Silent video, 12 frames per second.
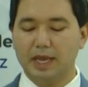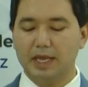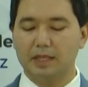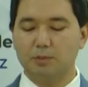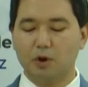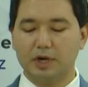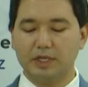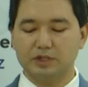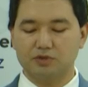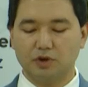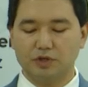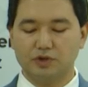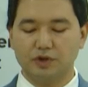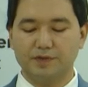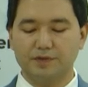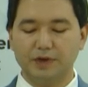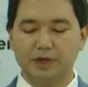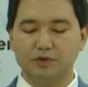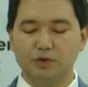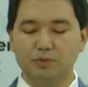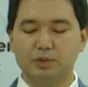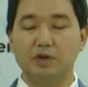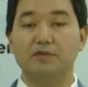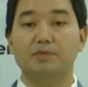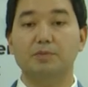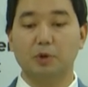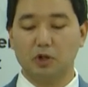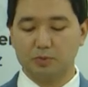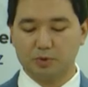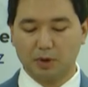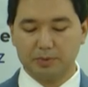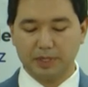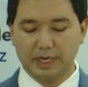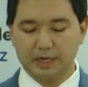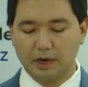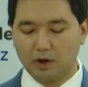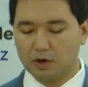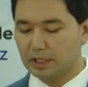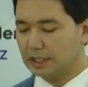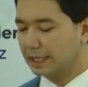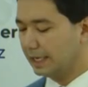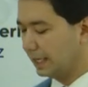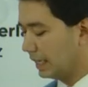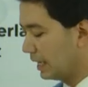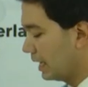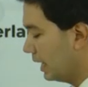In the market structure, 3 groups of polypropylene are leading,